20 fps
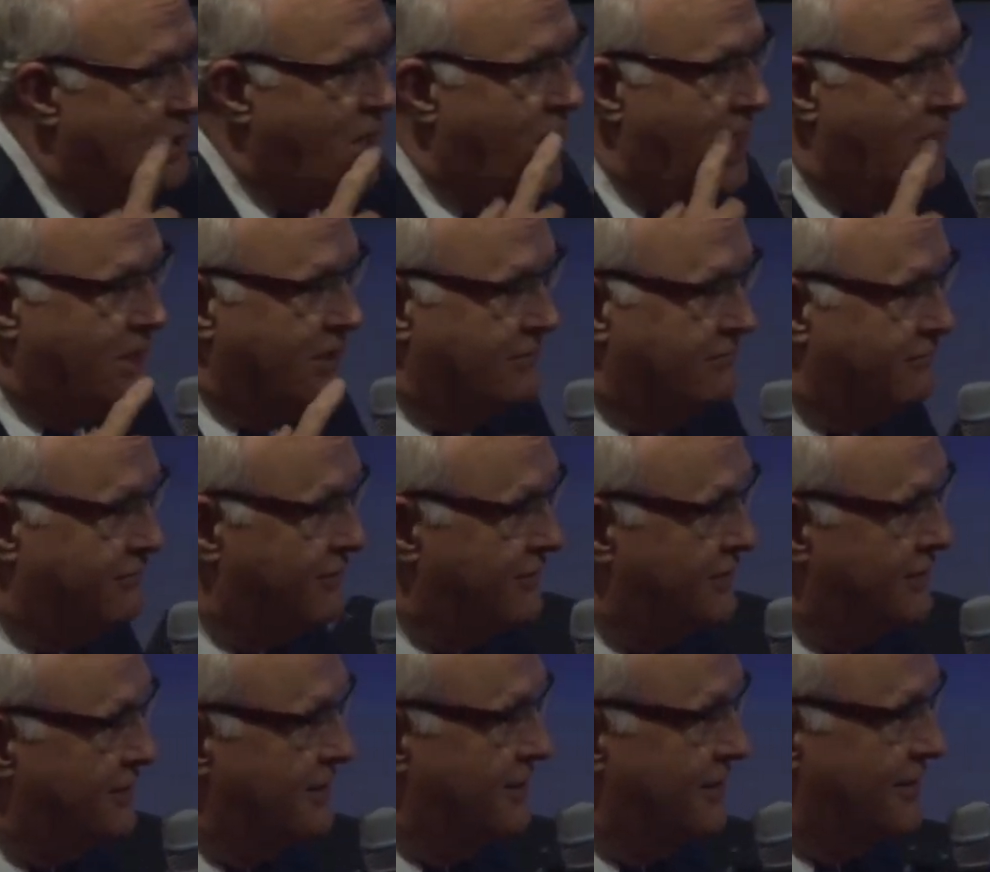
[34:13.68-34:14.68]
kind of
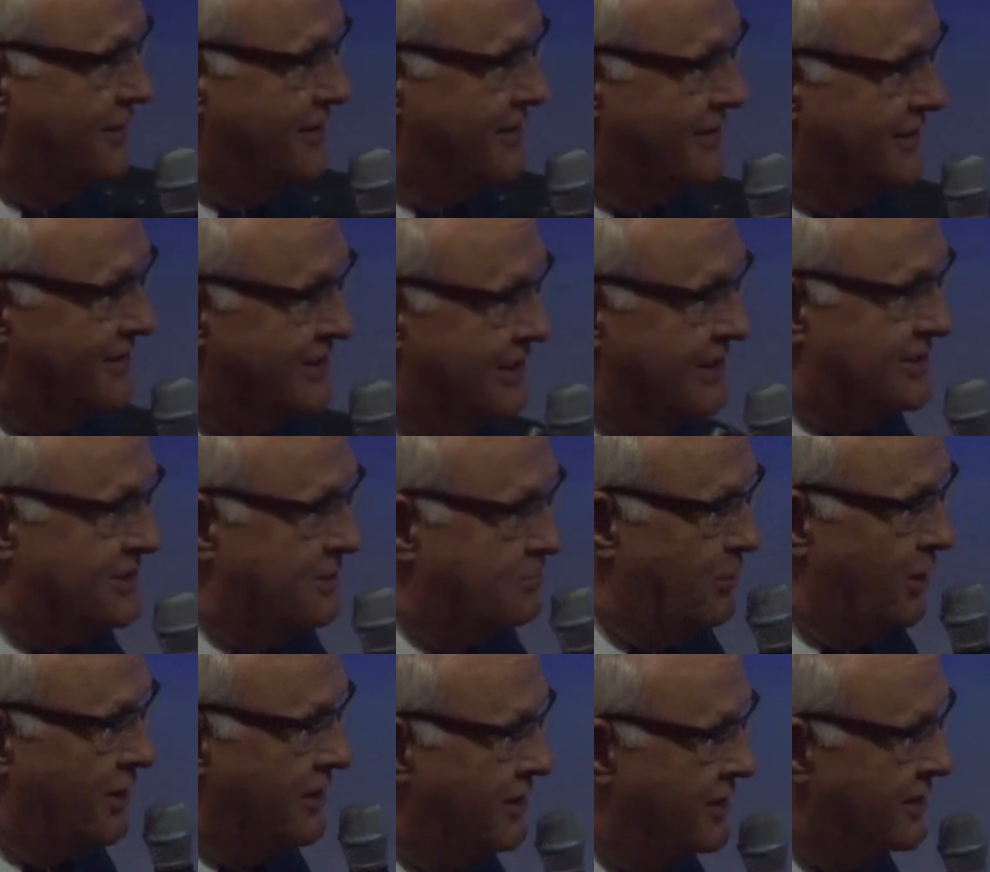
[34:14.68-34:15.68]

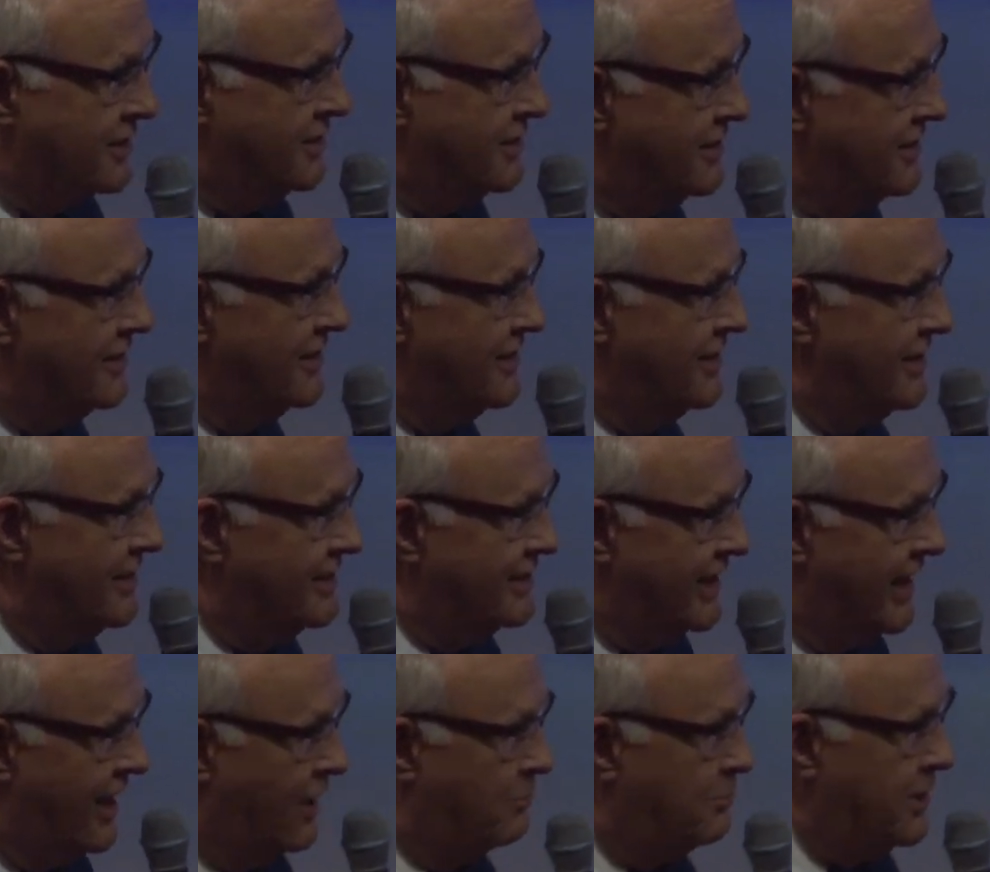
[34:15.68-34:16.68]
discipline to
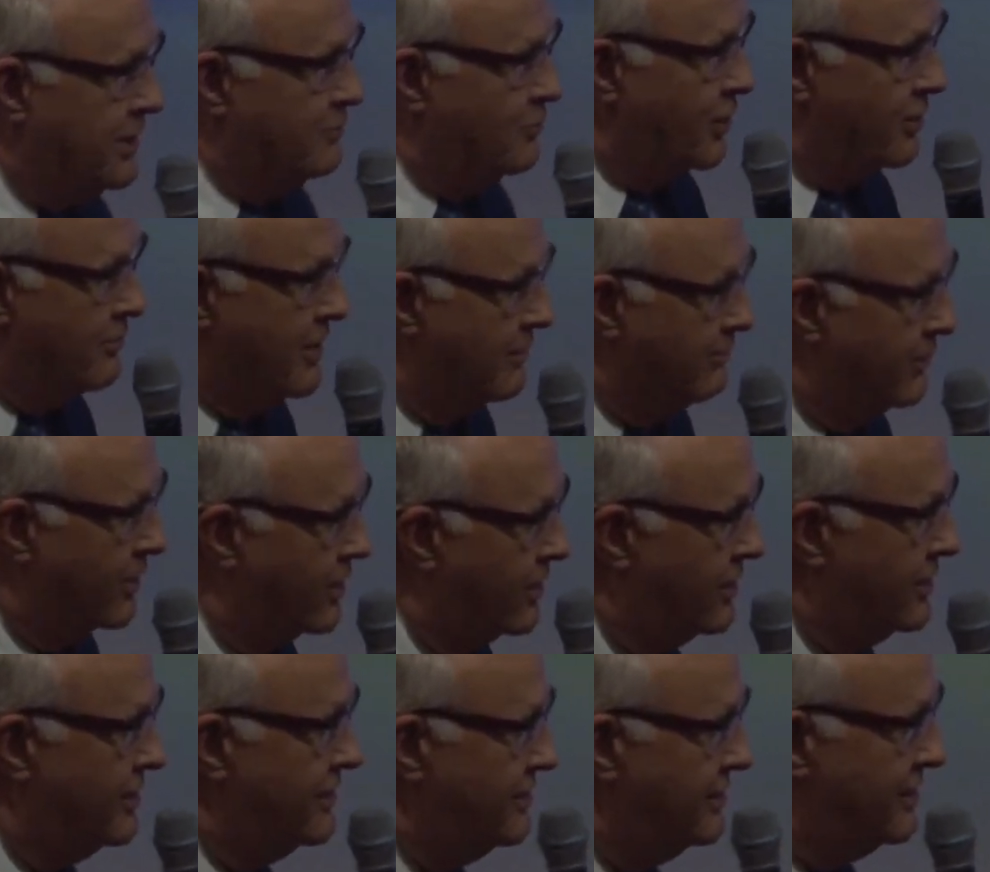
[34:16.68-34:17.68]
help him
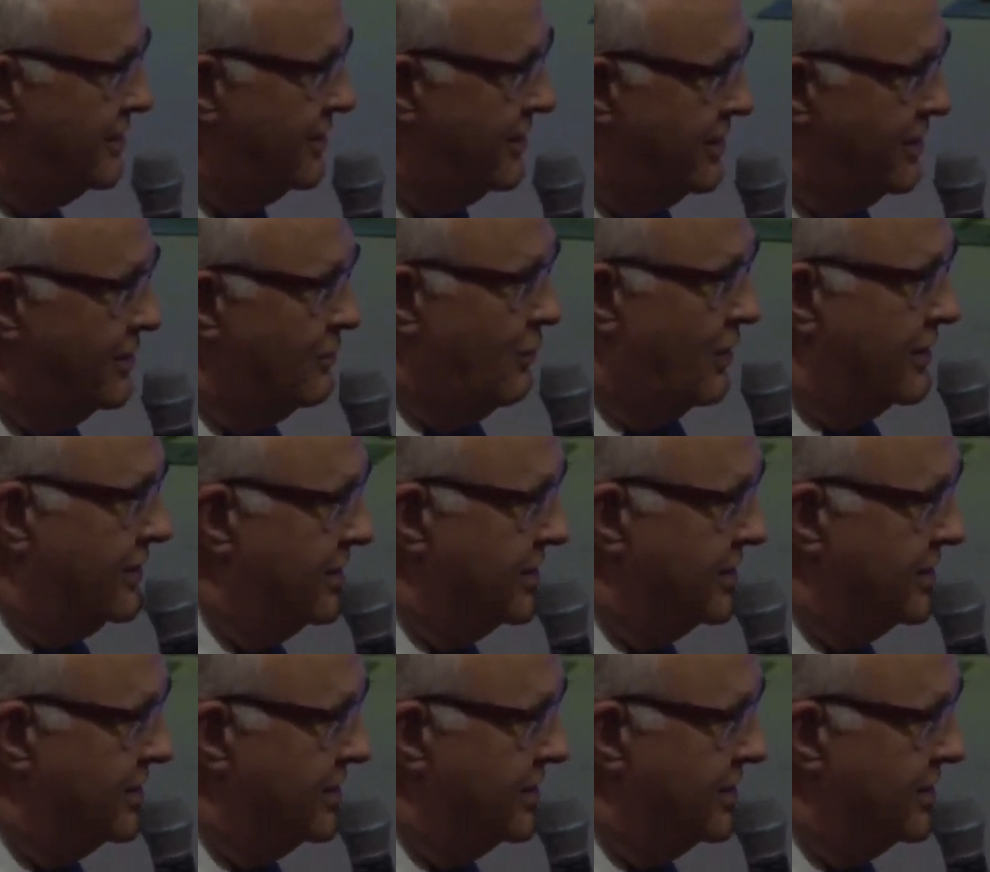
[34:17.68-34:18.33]
remember what,